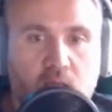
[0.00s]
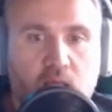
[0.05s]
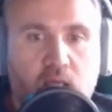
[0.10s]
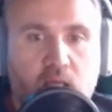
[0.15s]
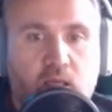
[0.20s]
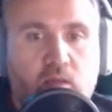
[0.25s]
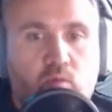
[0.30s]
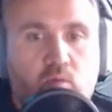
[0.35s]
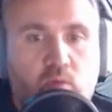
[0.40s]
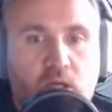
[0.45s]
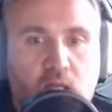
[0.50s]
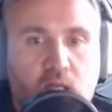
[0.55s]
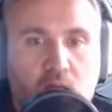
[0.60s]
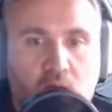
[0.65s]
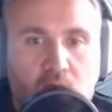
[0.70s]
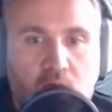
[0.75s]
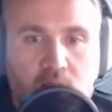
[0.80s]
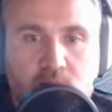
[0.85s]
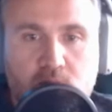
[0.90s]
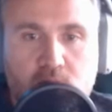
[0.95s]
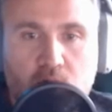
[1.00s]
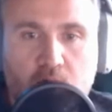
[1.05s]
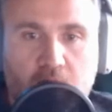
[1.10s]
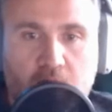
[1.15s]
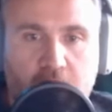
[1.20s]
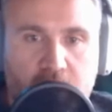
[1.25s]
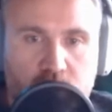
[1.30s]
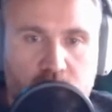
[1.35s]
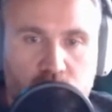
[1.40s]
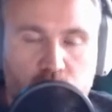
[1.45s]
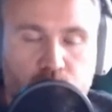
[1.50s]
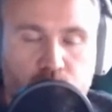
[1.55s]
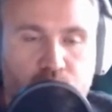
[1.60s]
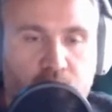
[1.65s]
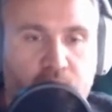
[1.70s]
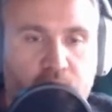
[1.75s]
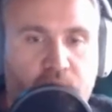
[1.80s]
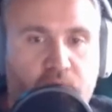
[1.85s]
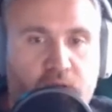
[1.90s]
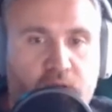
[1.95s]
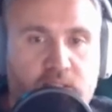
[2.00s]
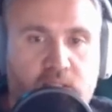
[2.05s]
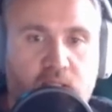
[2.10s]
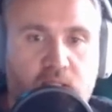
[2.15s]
And we lost the last 2 prep phase.